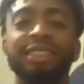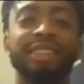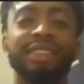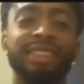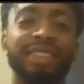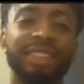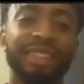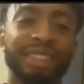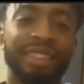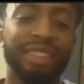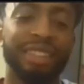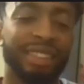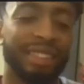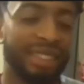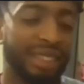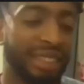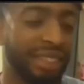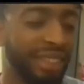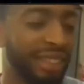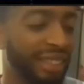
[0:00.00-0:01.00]

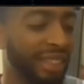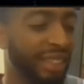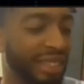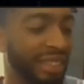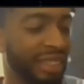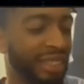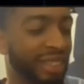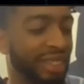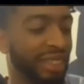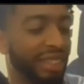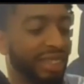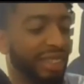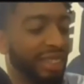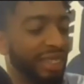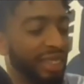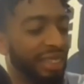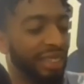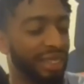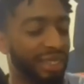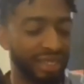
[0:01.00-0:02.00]

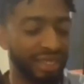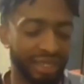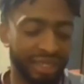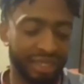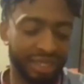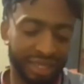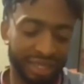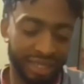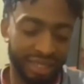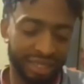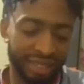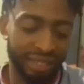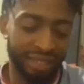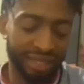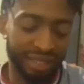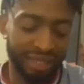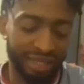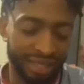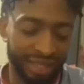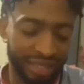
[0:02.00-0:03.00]

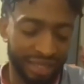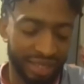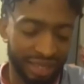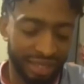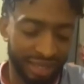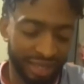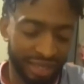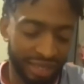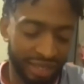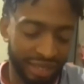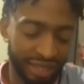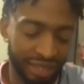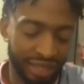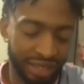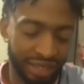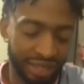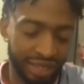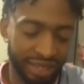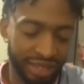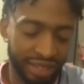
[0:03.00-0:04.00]

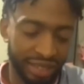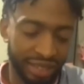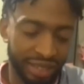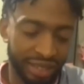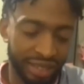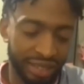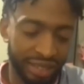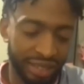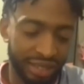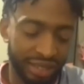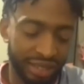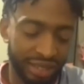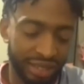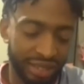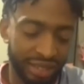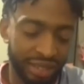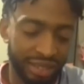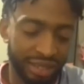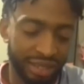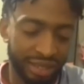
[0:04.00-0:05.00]

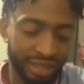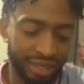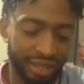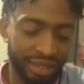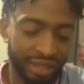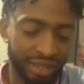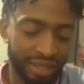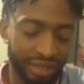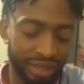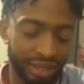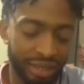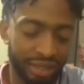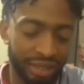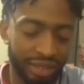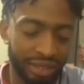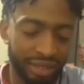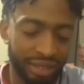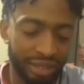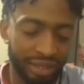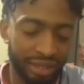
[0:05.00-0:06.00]

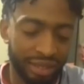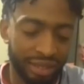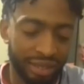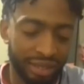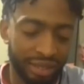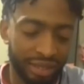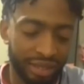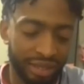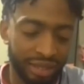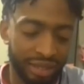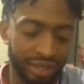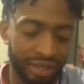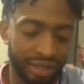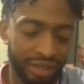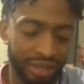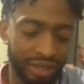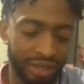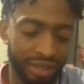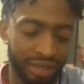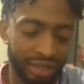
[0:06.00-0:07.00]

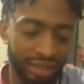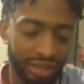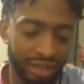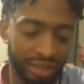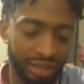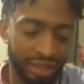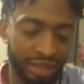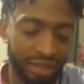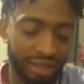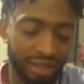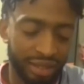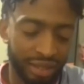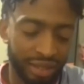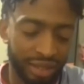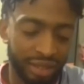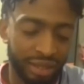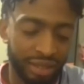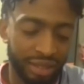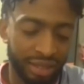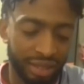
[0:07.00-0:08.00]
[no speech]